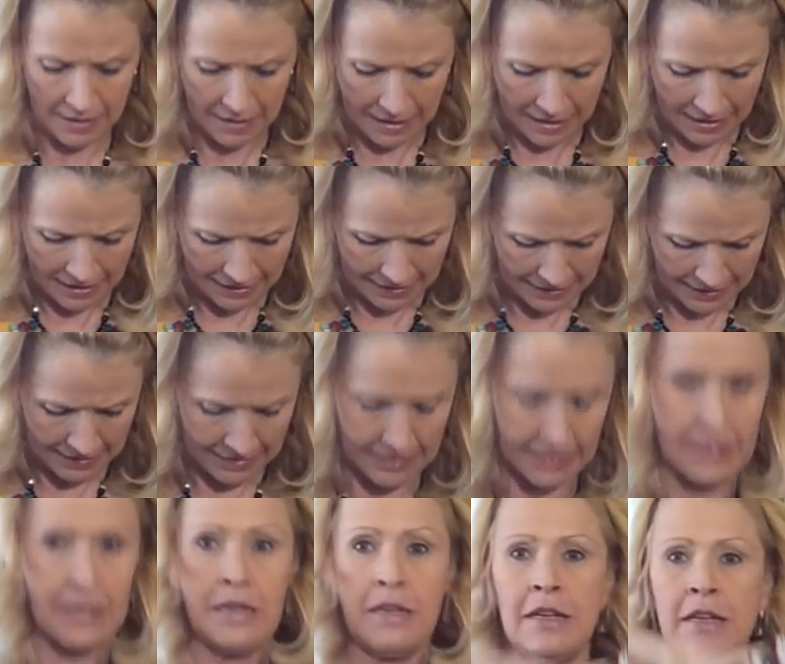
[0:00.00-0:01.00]
a
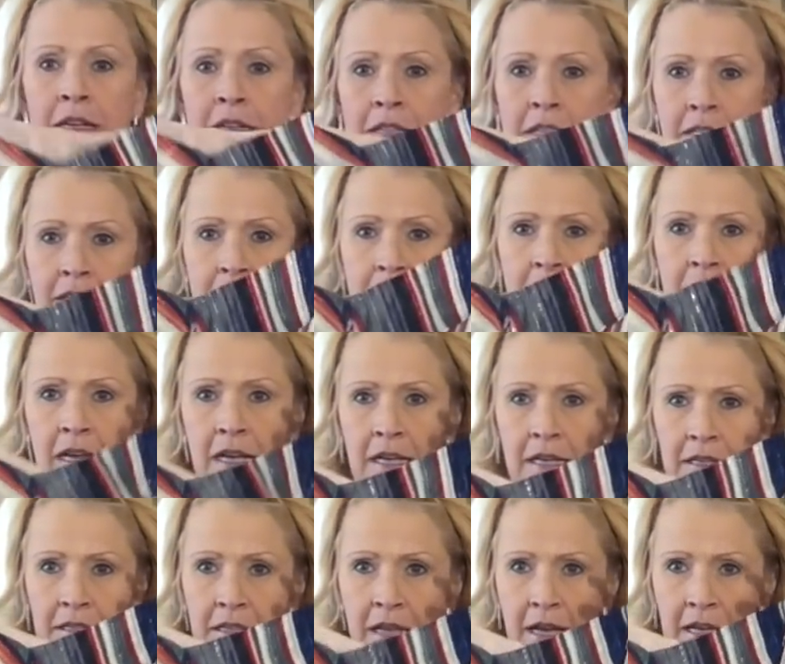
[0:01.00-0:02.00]
this is a,